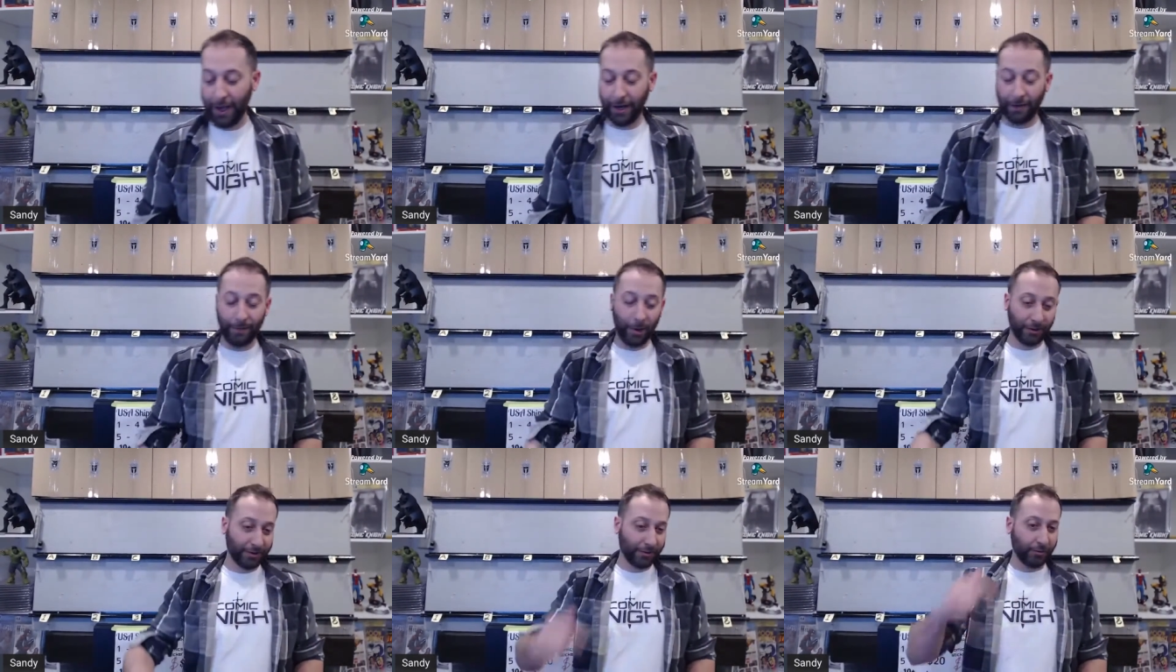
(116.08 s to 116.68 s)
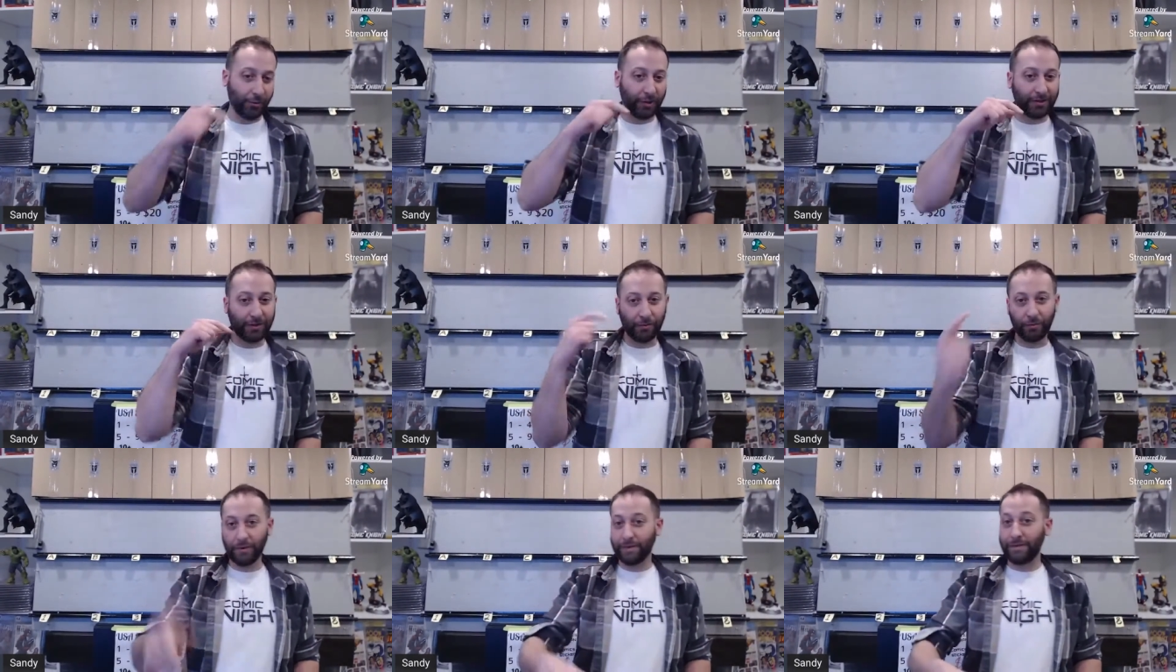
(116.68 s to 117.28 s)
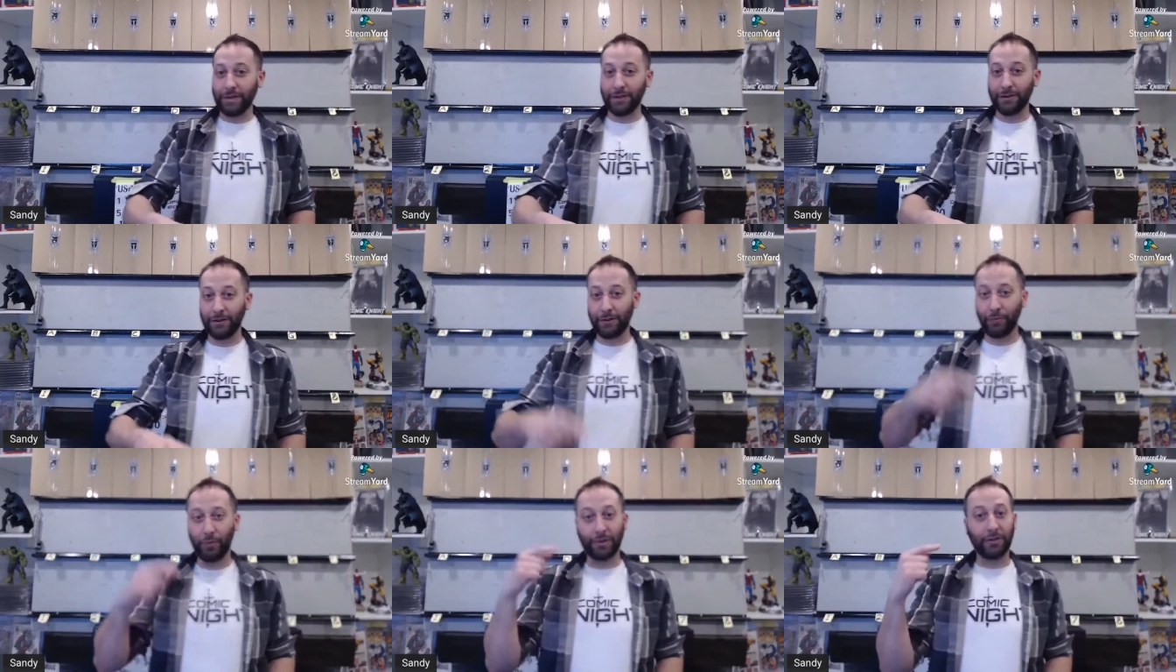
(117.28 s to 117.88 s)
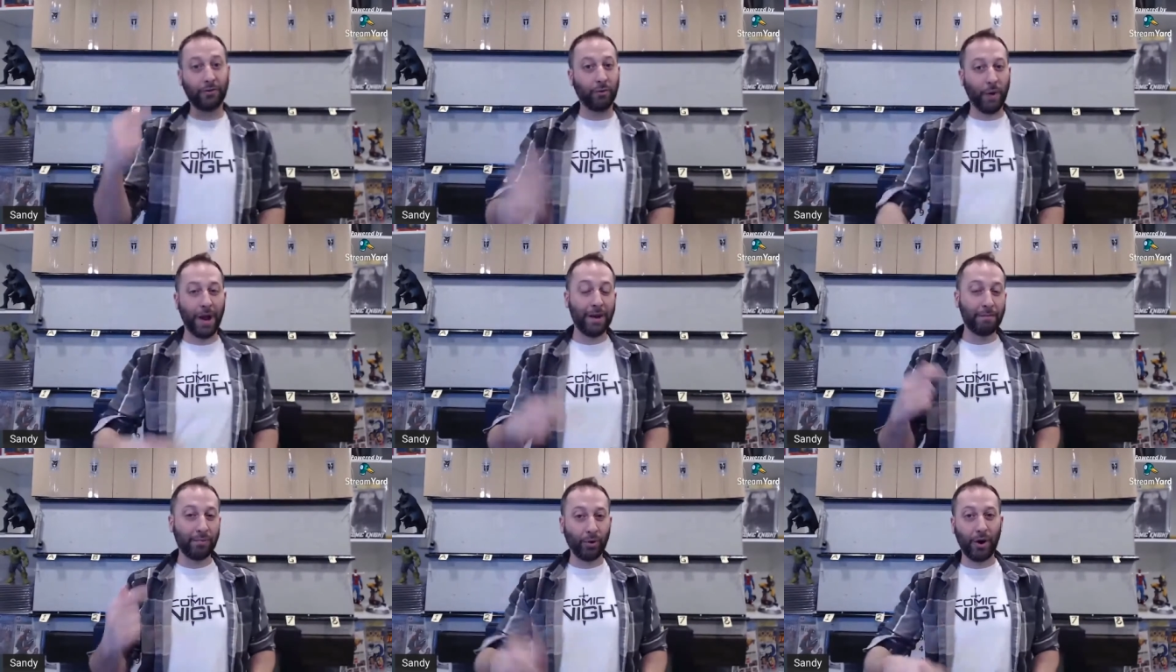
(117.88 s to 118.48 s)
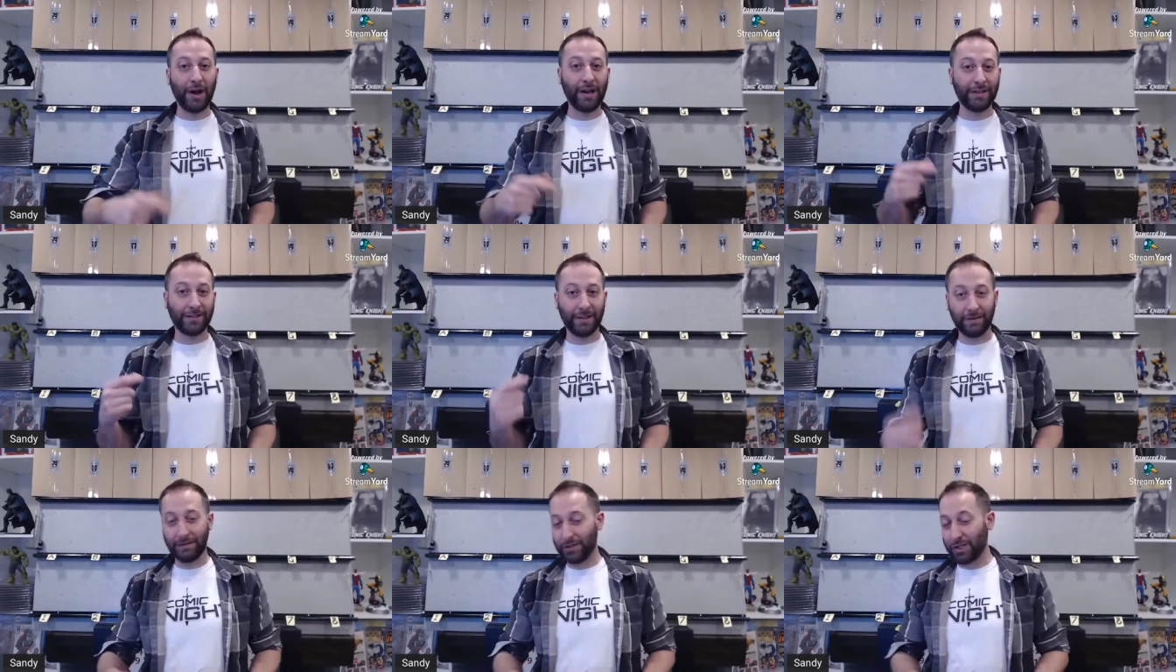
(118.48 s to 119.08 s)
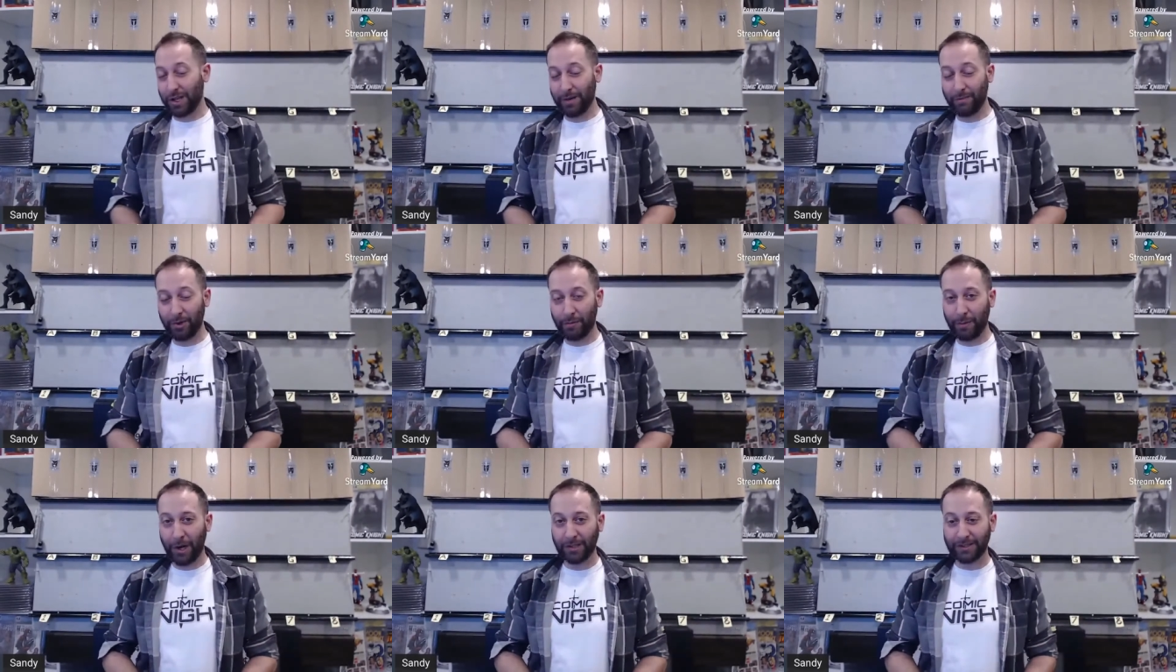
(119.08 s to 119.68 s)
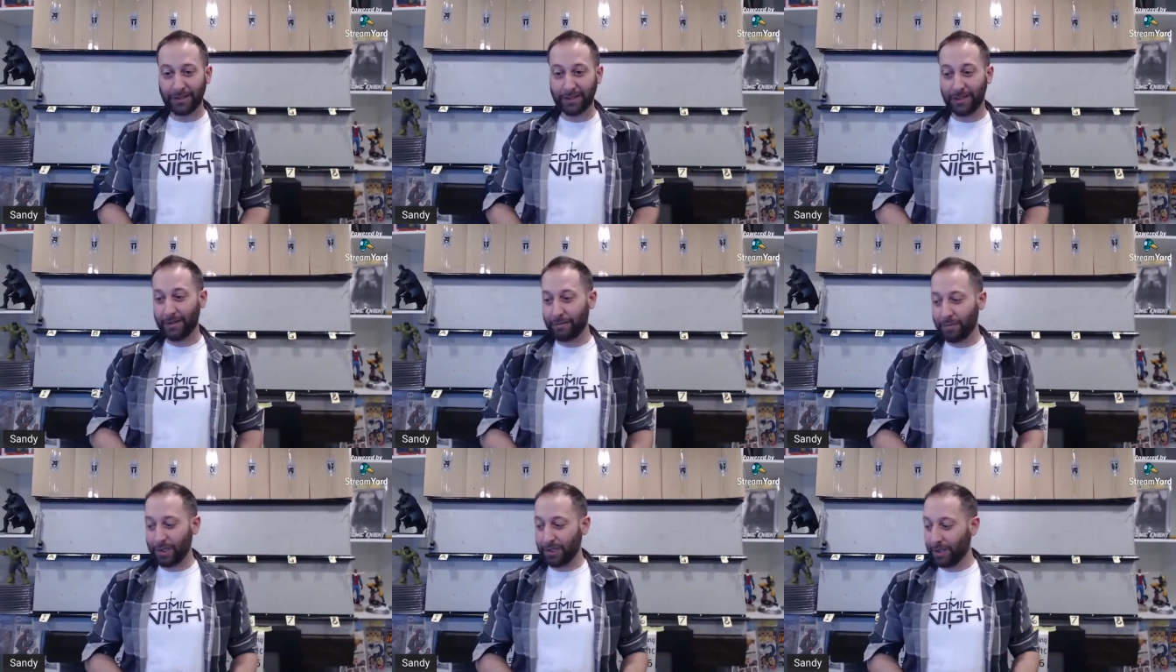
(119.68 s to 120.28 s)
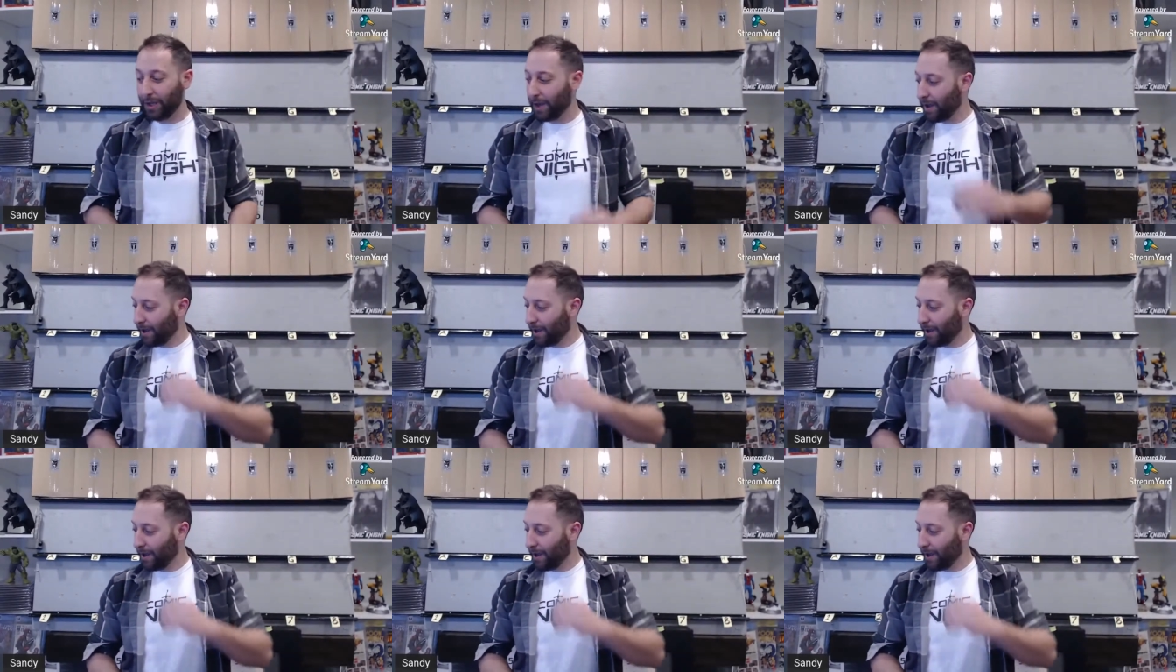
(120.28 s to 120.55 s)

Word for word: and I'm also going to reveal what the grand prize of the chainmail box is going to be.